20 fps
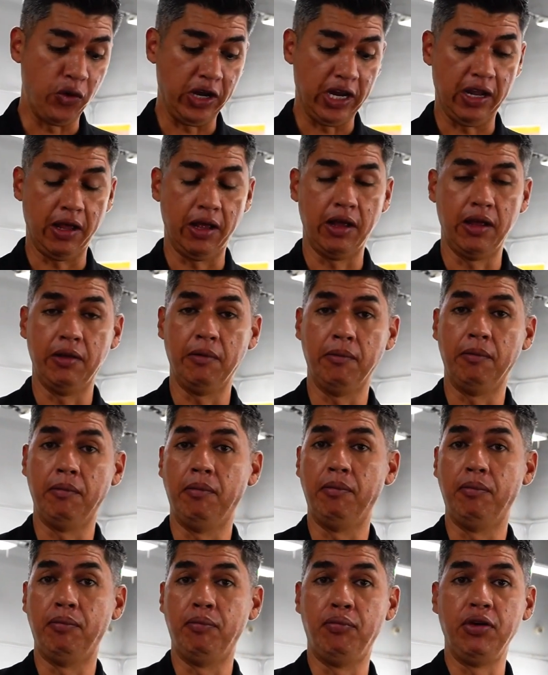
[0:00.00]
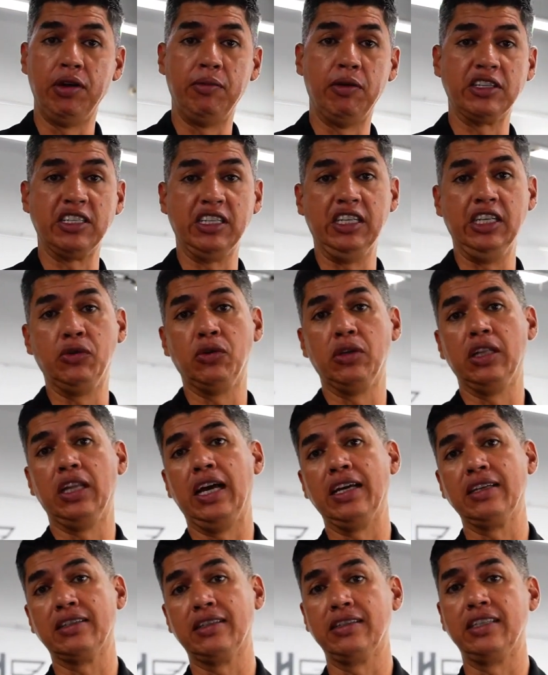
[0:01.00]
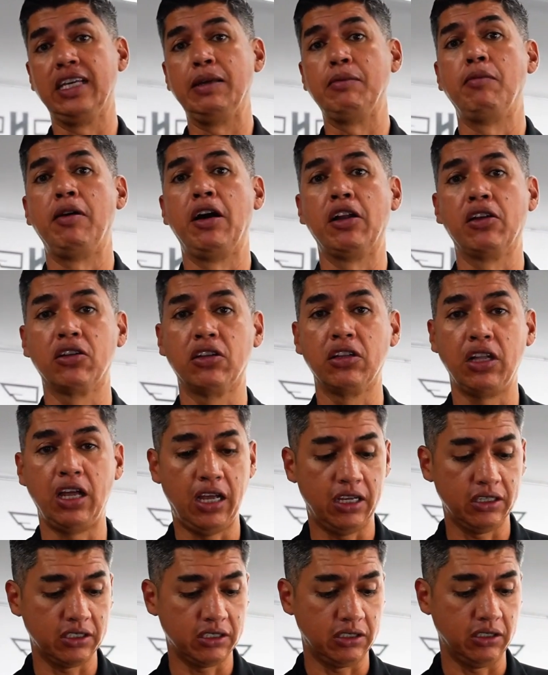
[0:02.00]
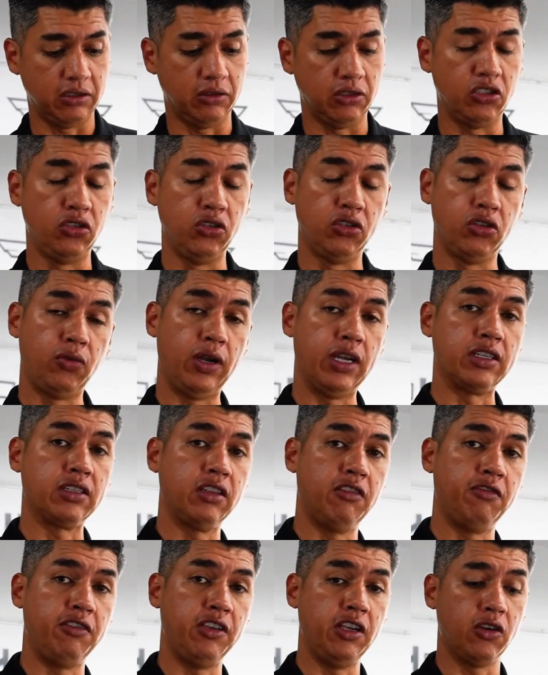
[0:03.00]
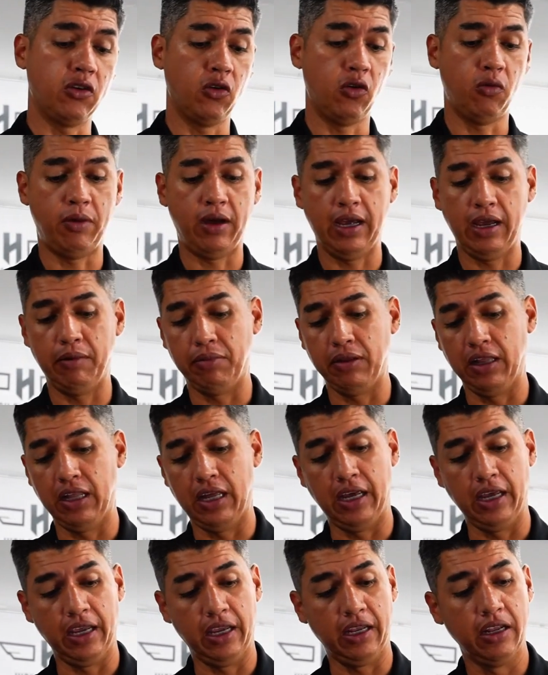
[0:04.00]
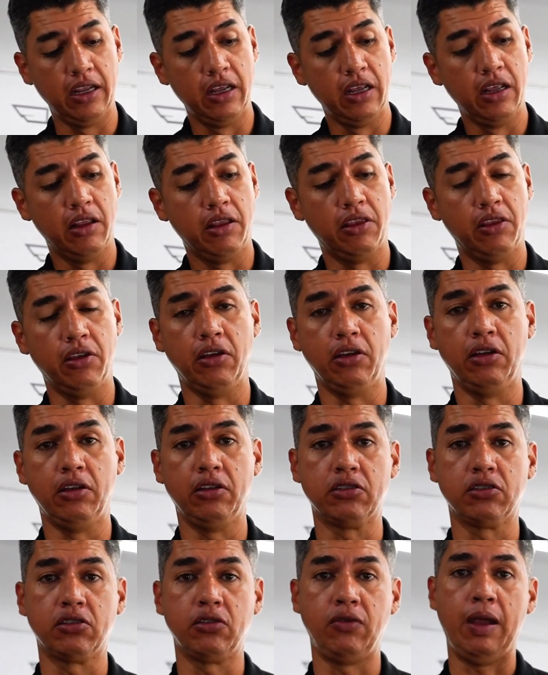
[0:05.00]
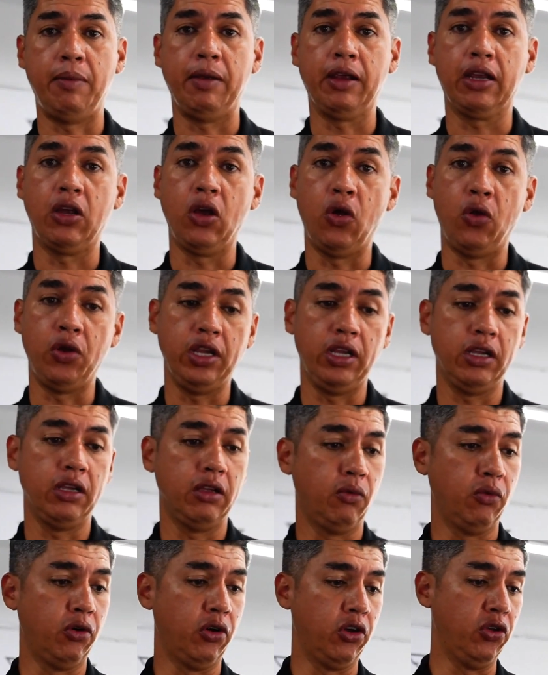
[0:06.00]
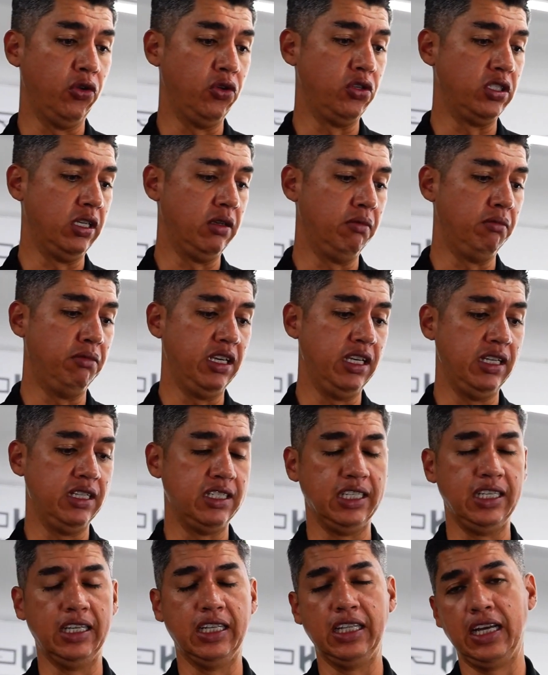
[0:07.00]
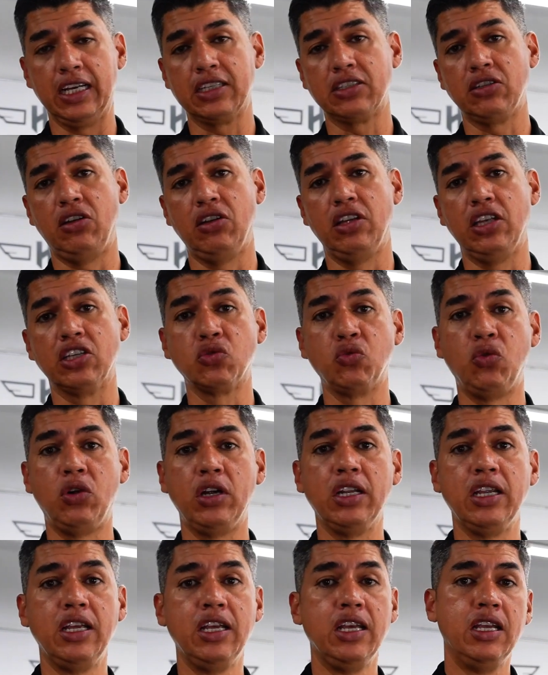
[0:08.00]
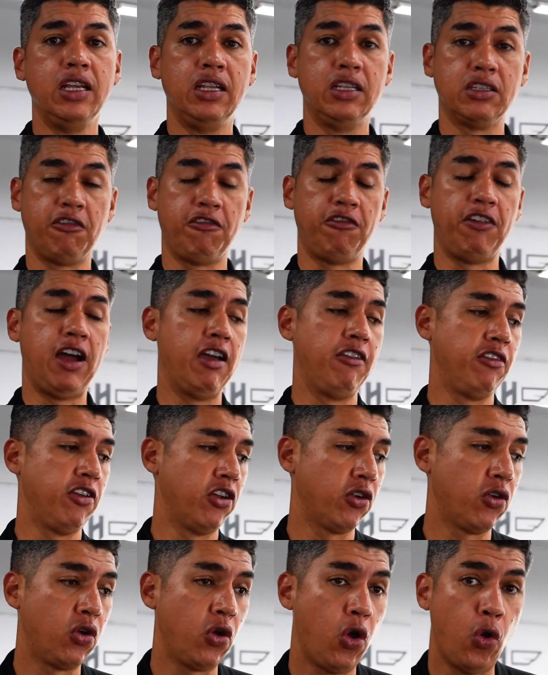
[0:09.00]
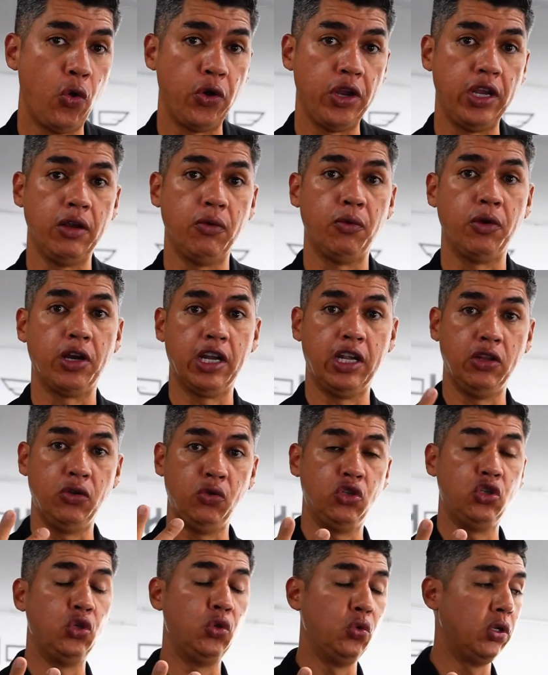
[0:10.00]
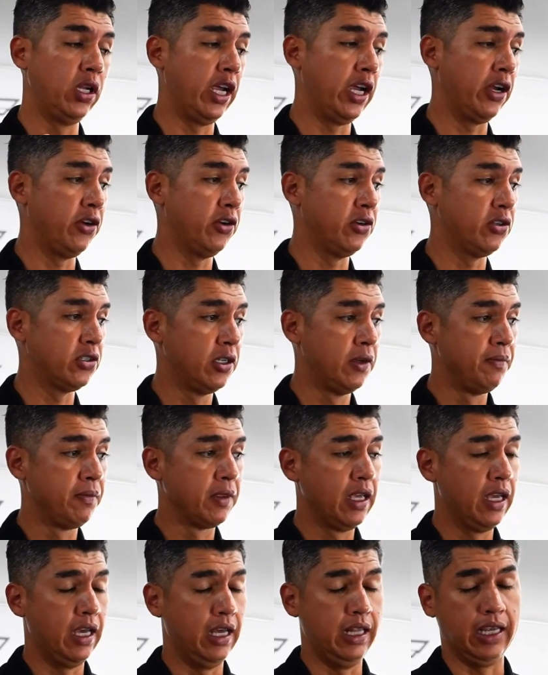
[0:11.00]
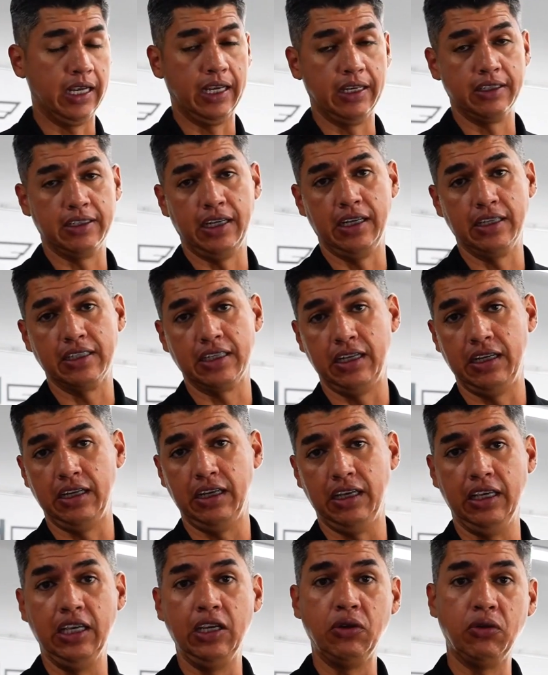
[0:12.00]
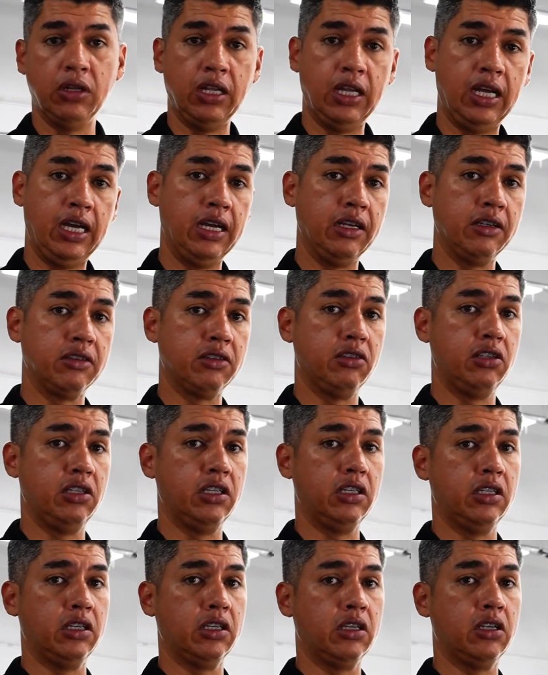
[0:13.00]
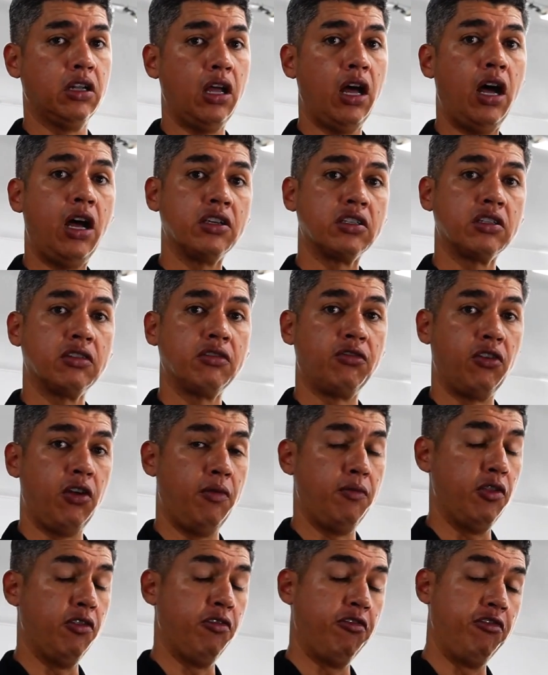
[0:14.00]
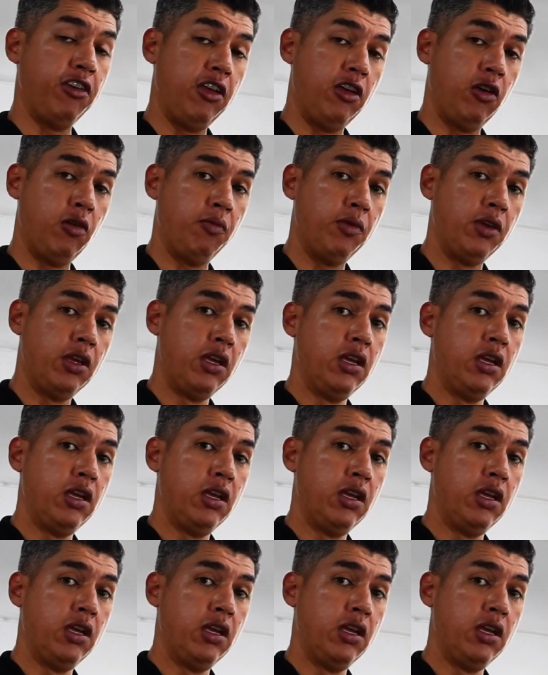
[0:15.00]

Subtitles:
we're gonna pretty much equalize the same amount of gloss to the rest of the vehicle by applying the ceramic coating. We're using Beads ELX on this one. It's a 5-year coating. We're gonna do 2 layers. And like I said, it's gonna equalize the gloss from the film